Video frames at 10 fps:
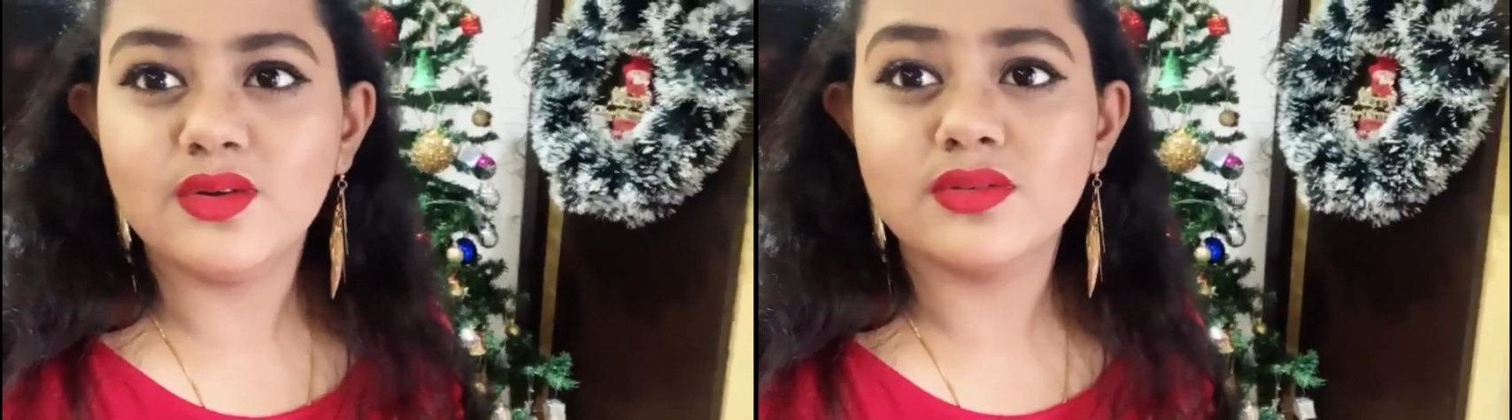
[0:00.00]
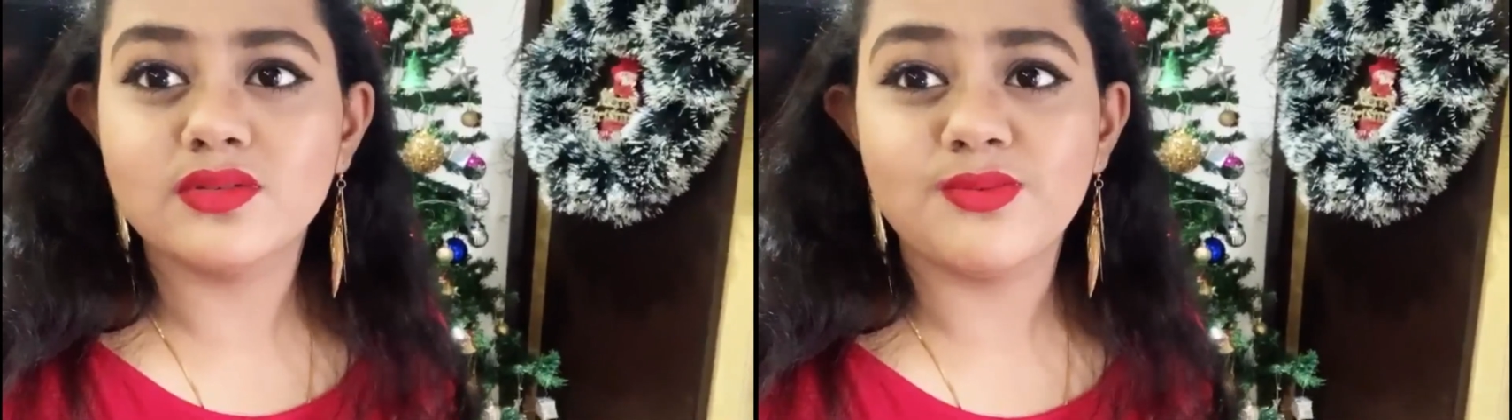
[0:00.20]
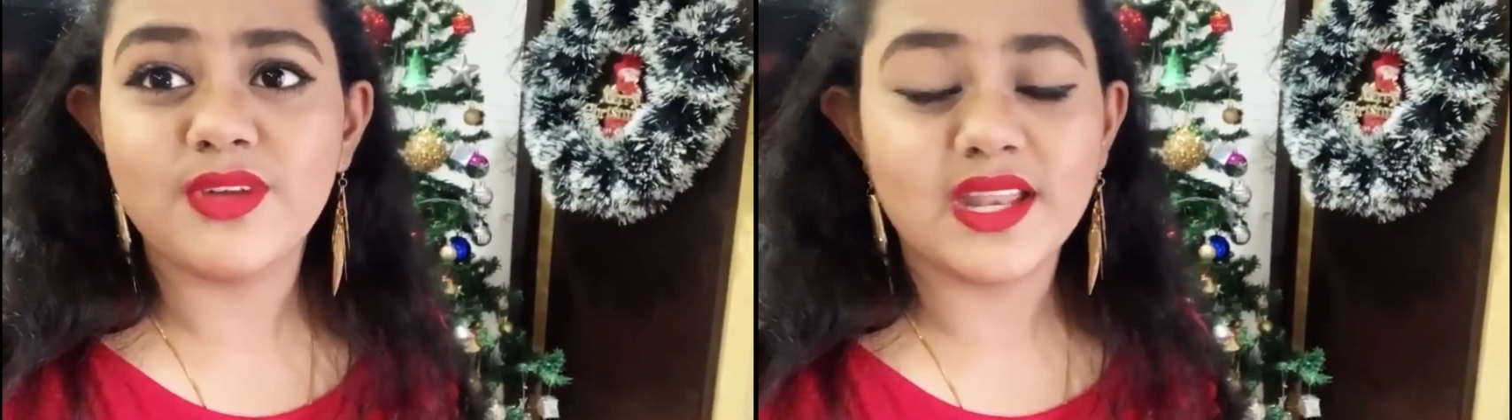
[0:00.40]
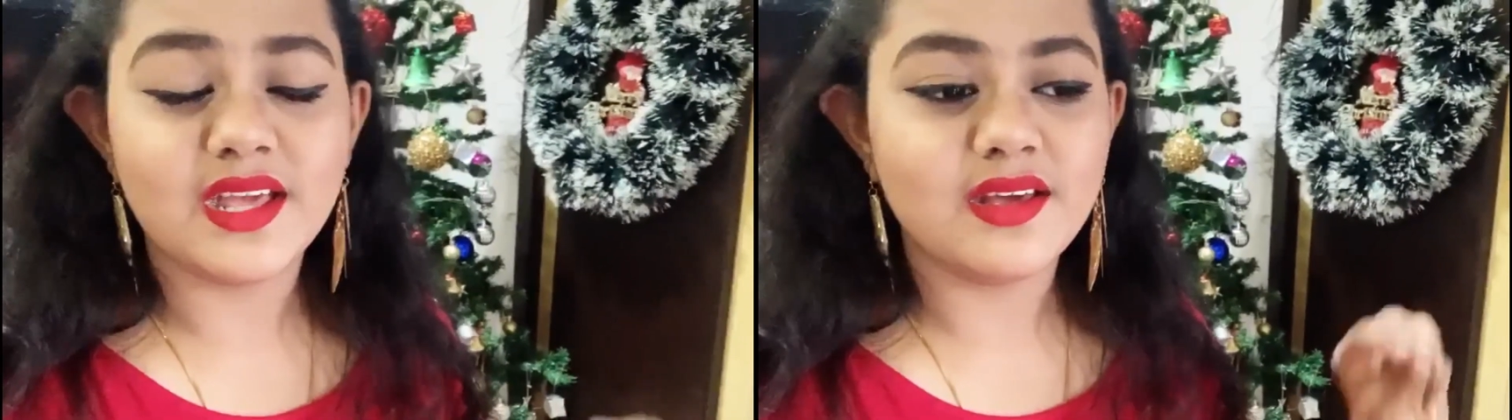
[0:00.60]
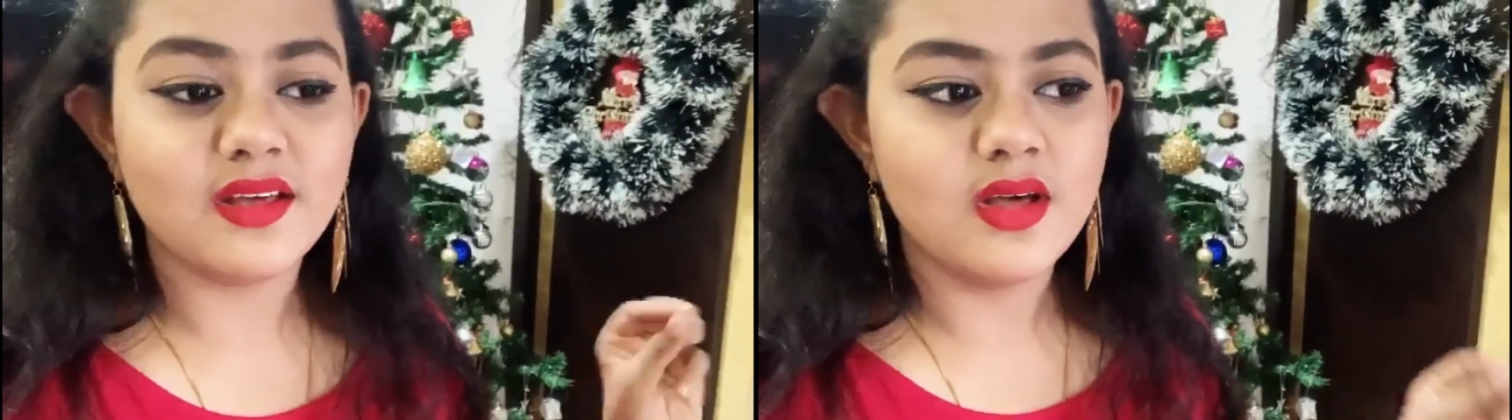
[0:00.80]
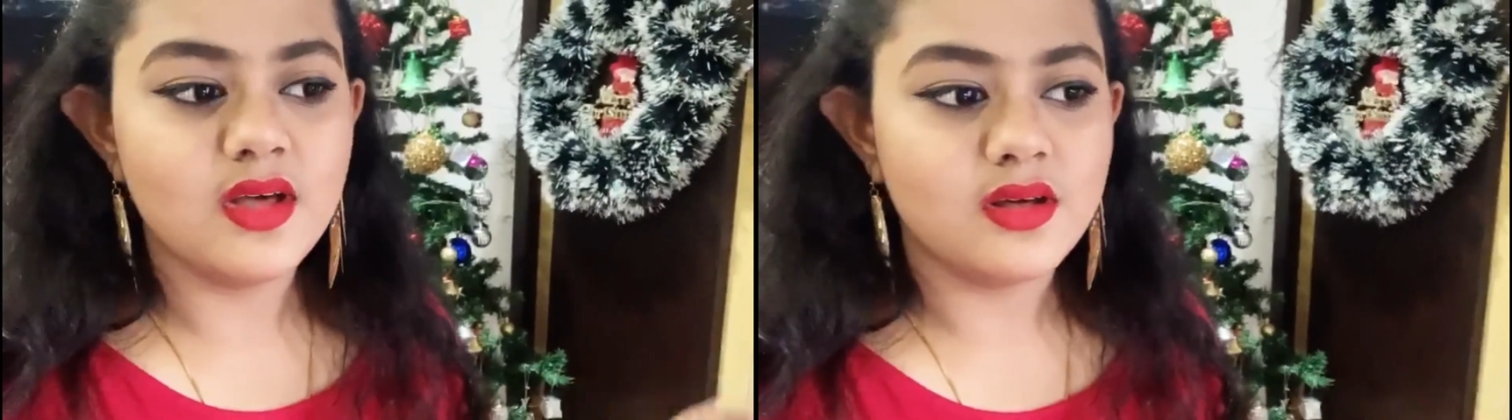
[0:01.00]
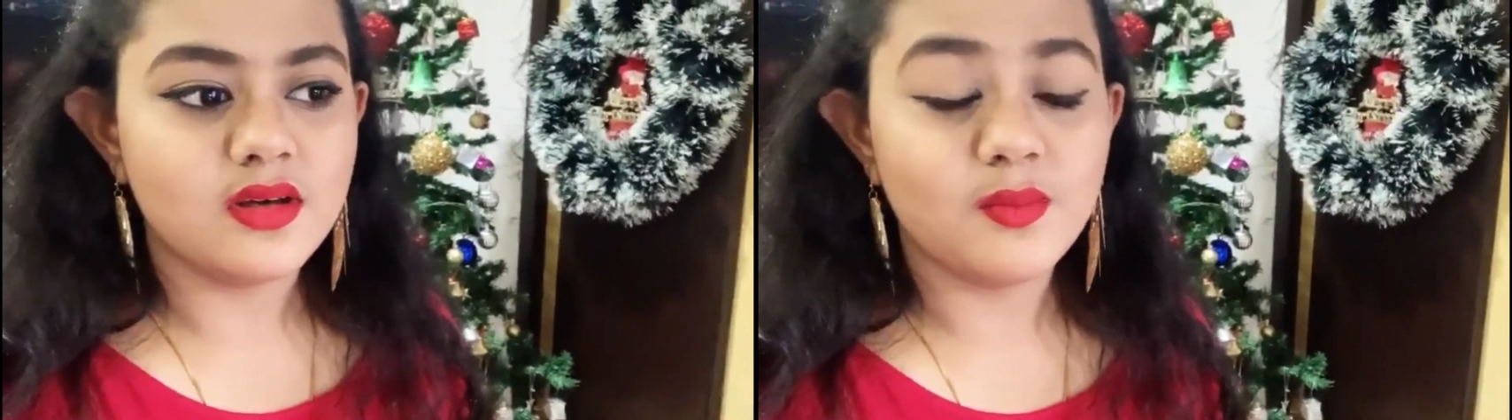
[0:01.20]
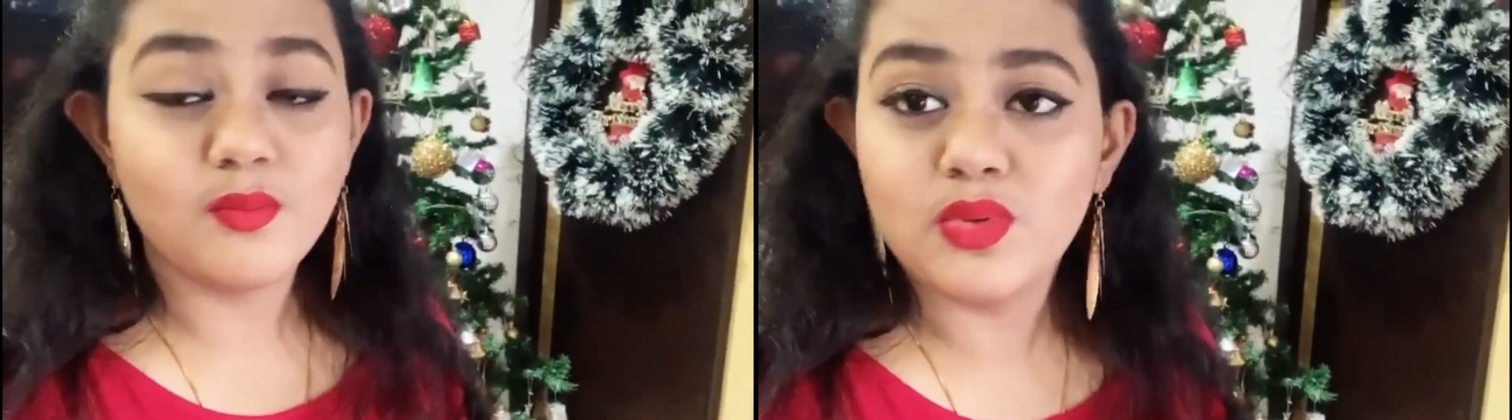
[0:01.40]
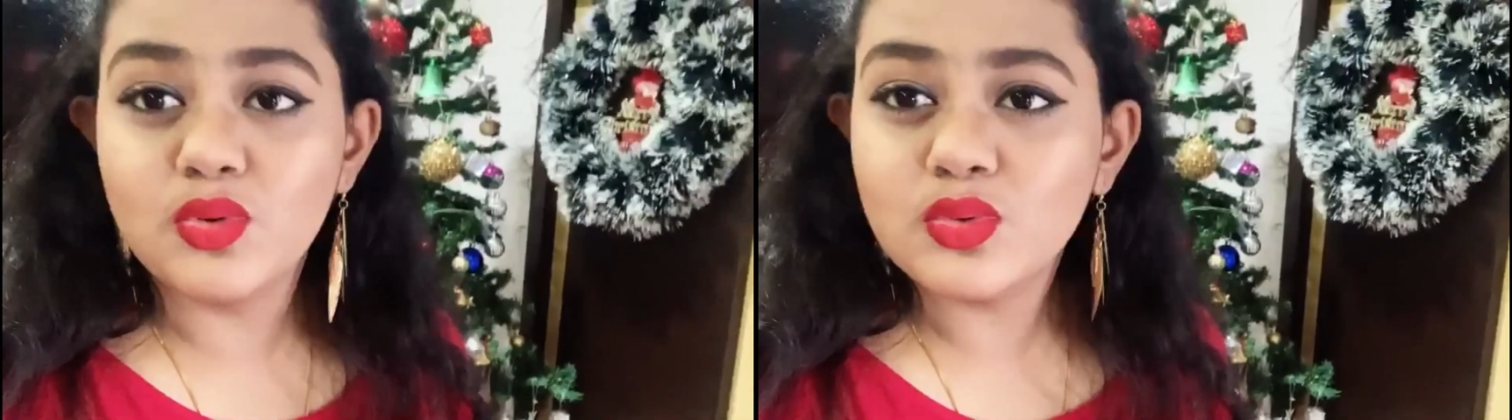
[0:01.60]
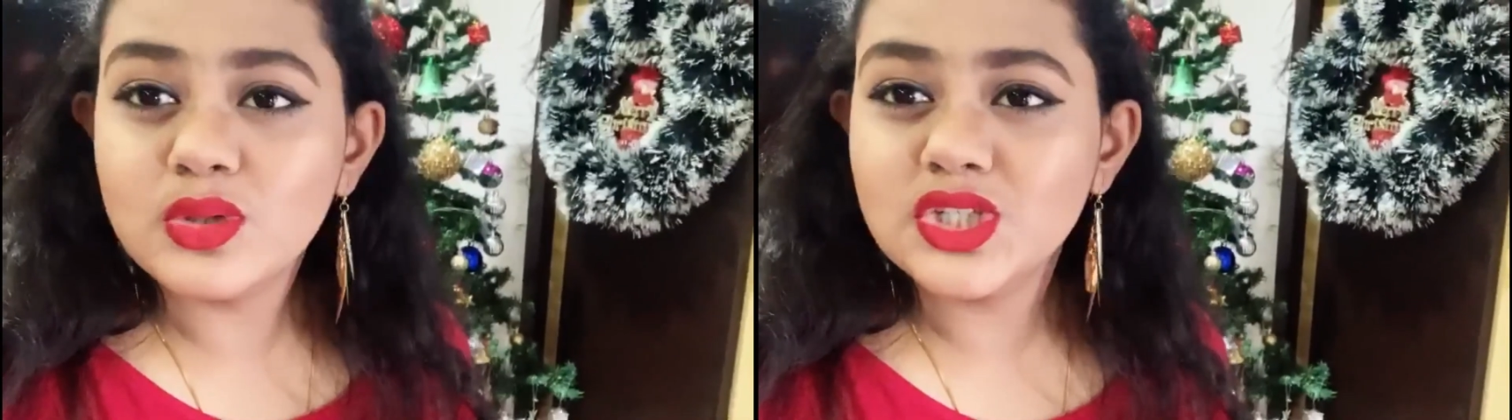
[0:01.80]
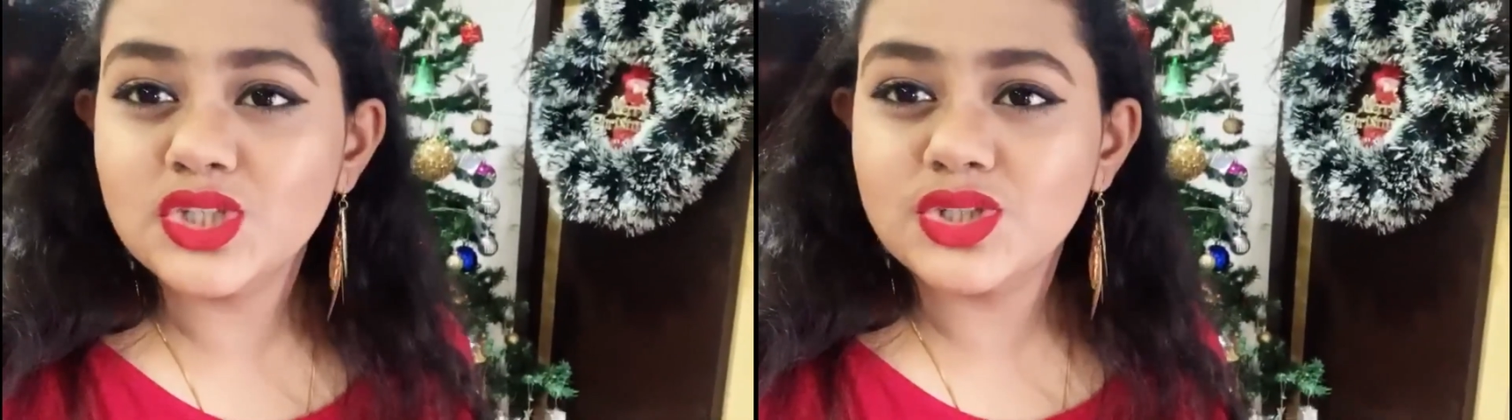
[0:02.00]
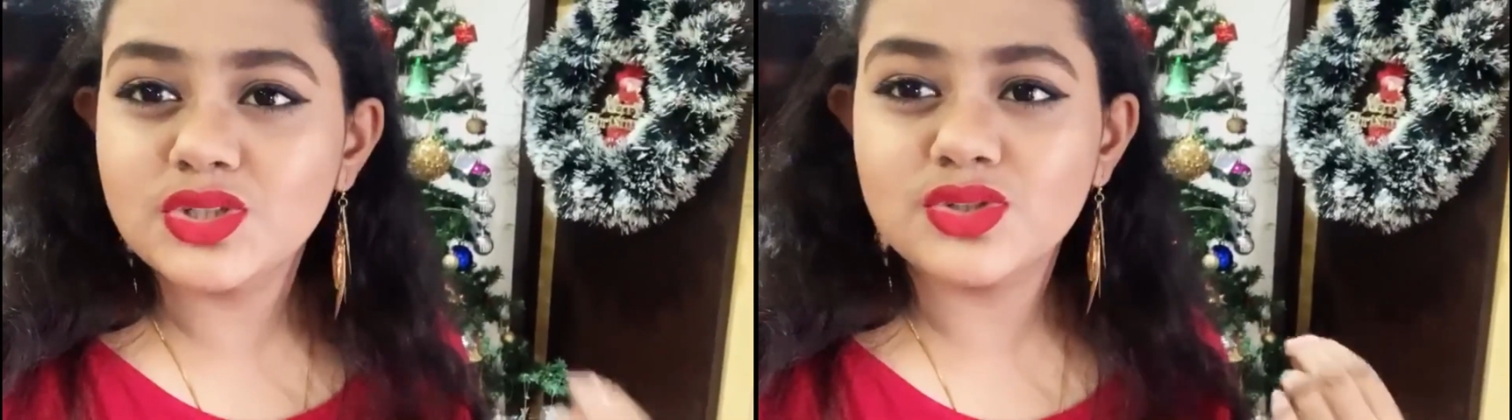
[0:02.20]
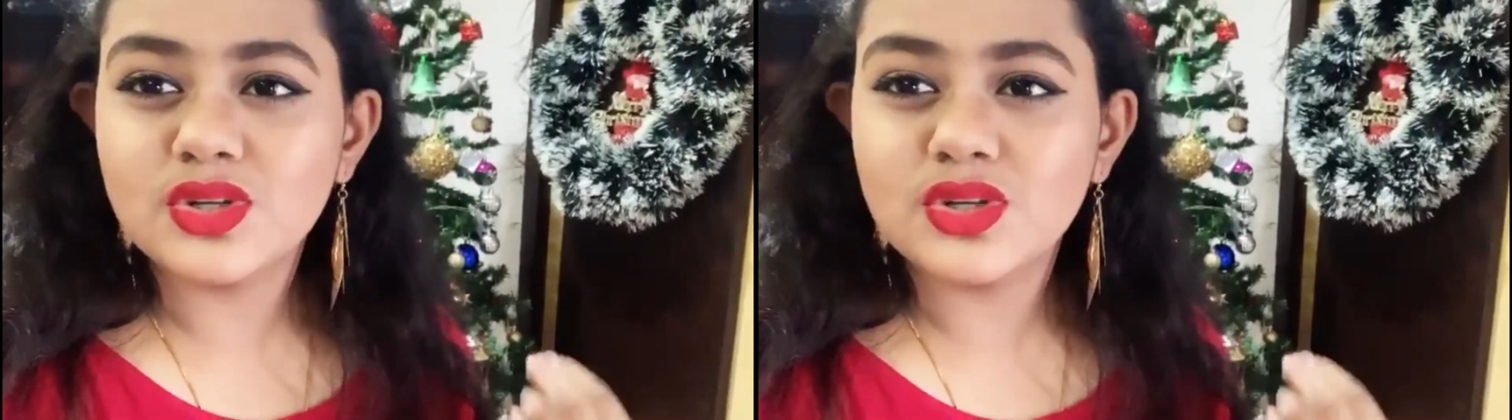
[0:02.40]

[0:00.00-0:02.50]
looks very bluish